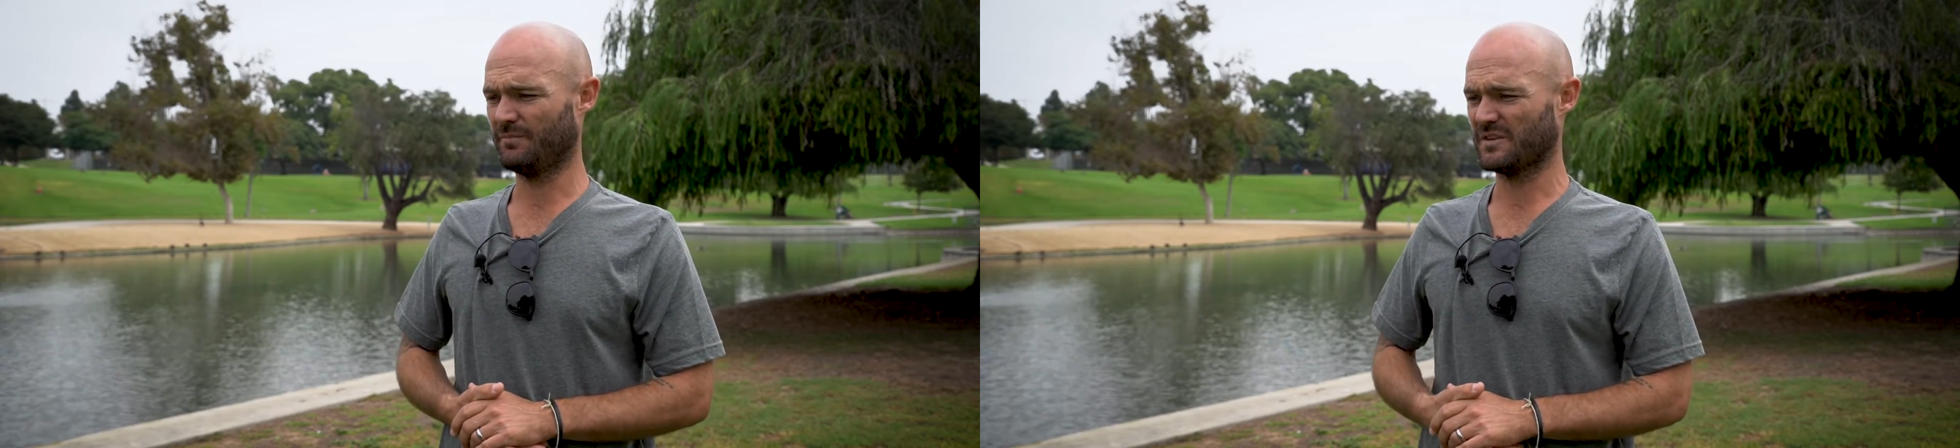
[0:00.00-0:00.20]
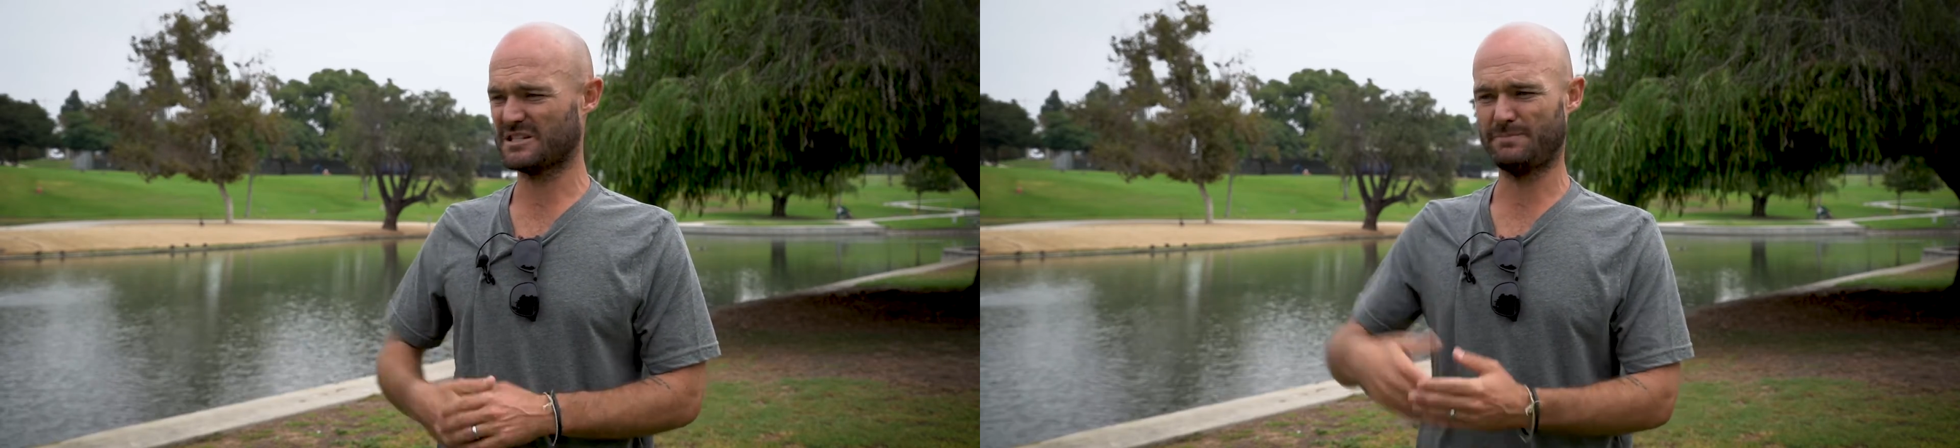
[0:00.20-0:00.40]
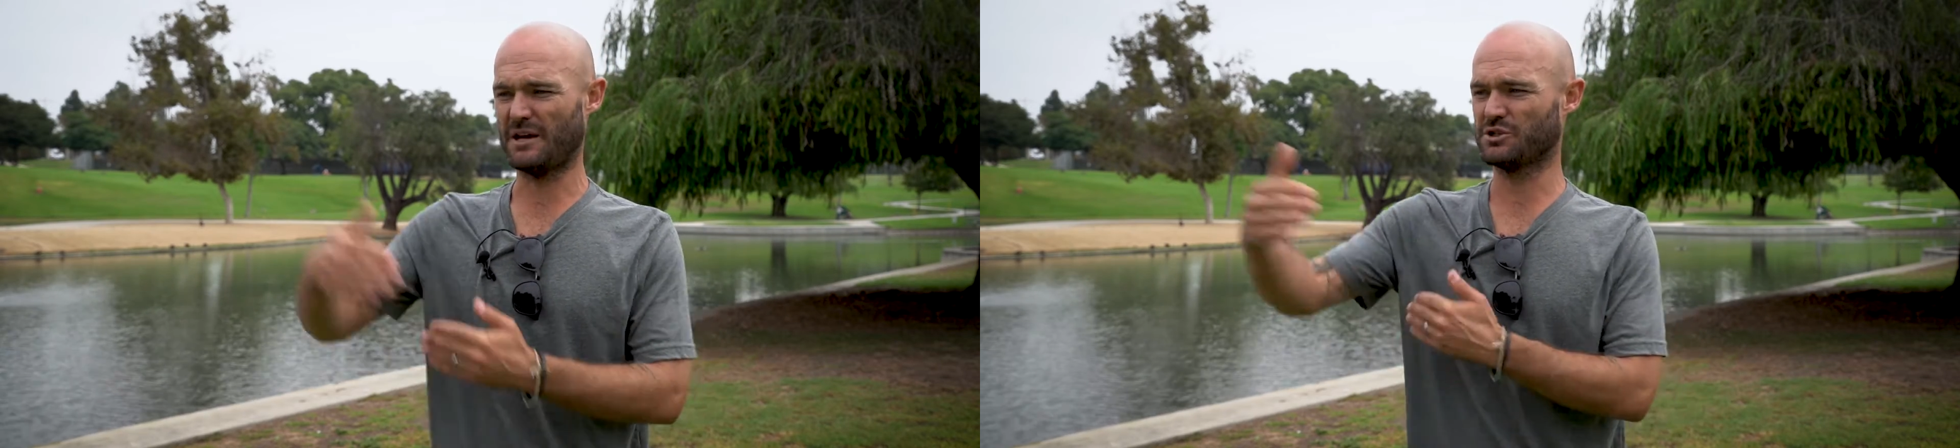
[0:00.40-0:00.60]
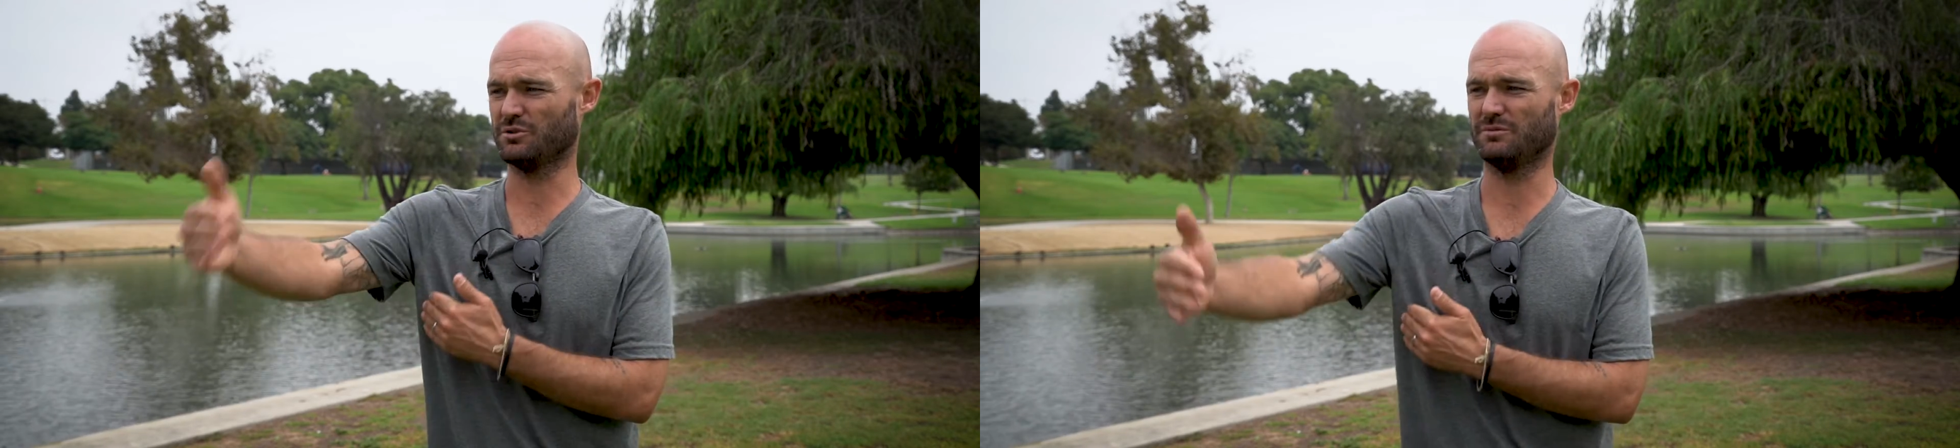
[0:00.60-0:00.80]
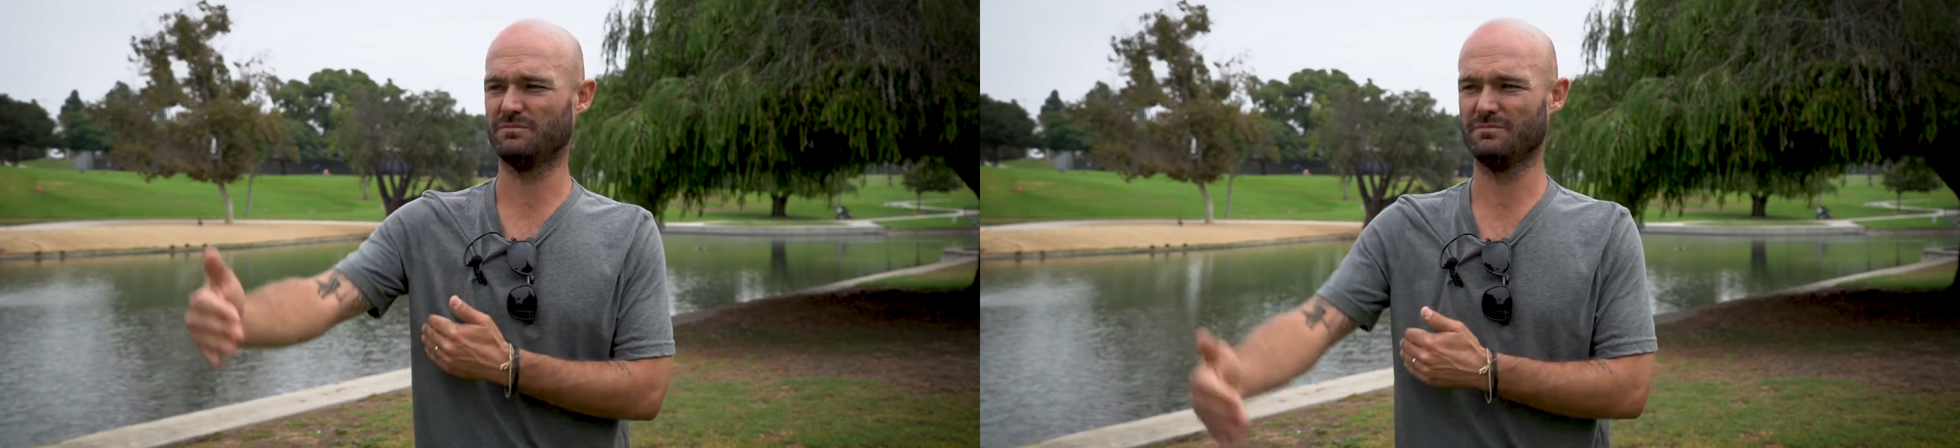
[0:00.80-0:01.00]

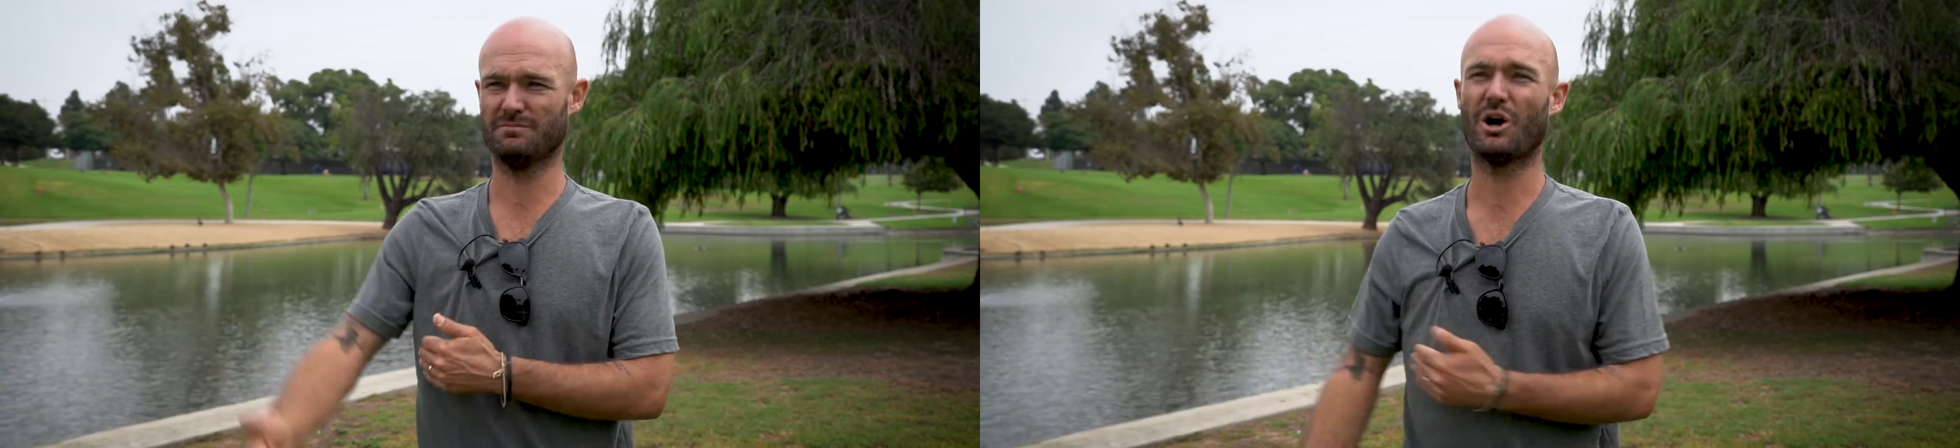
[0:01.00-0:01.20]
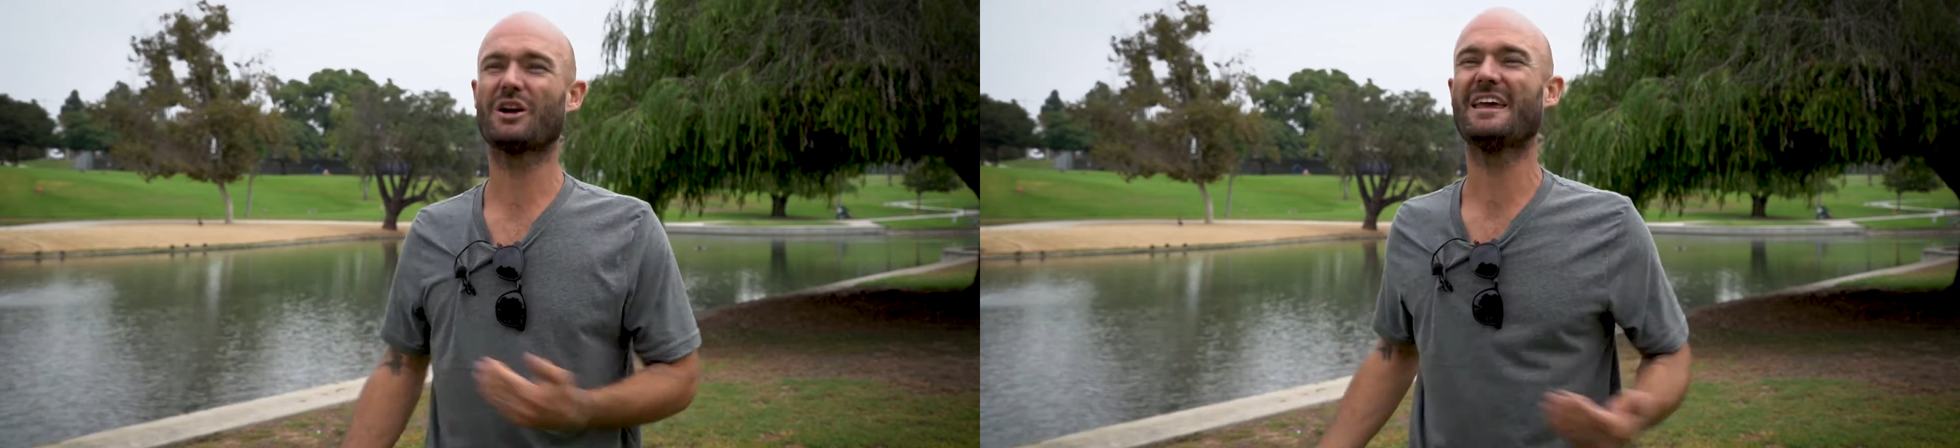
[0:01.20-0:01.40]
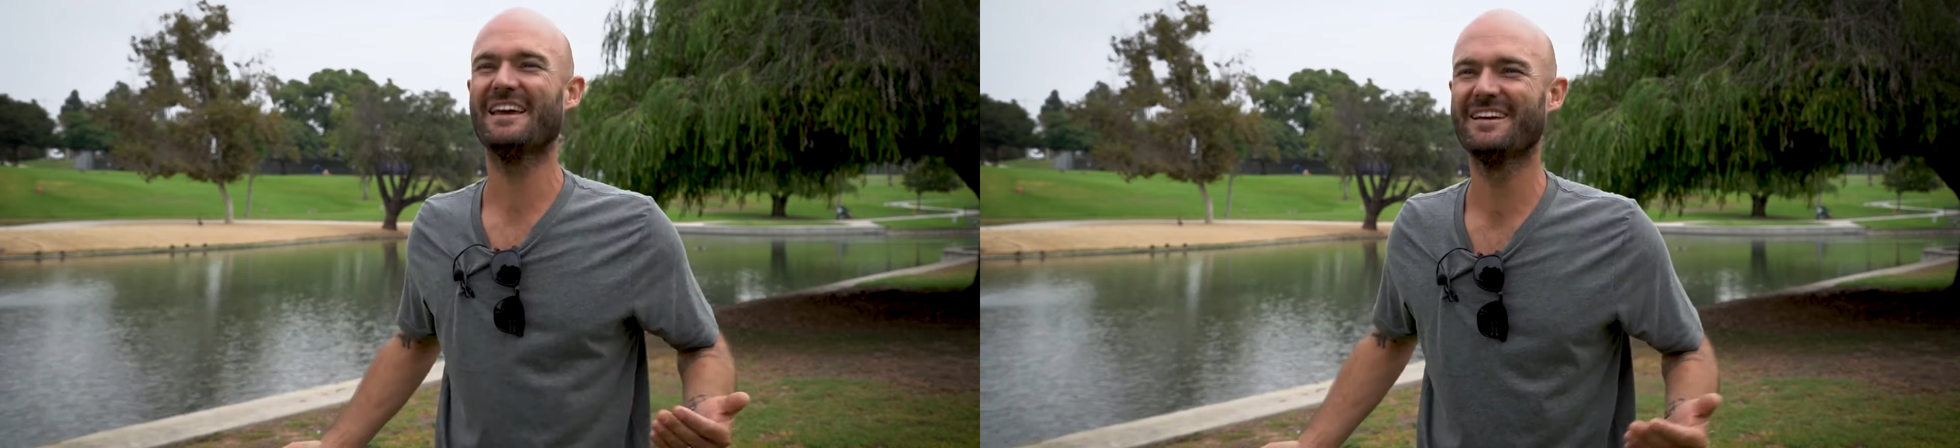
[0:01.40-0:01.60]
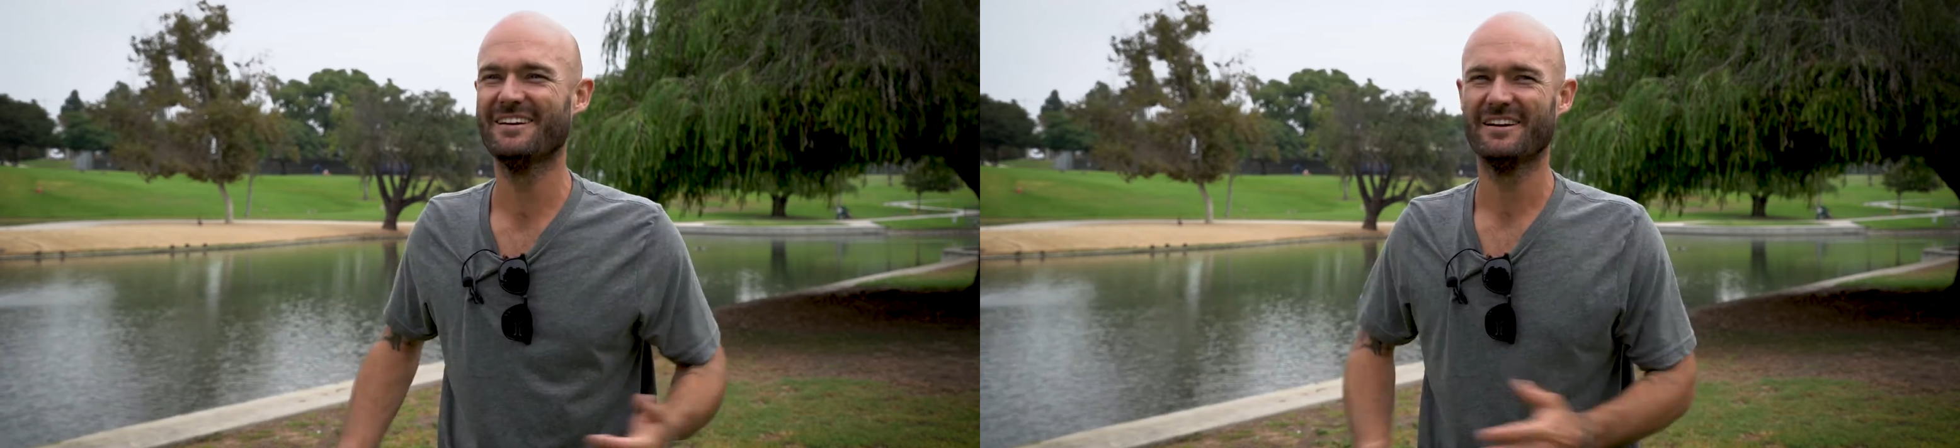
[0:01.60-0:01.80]
spatial marking?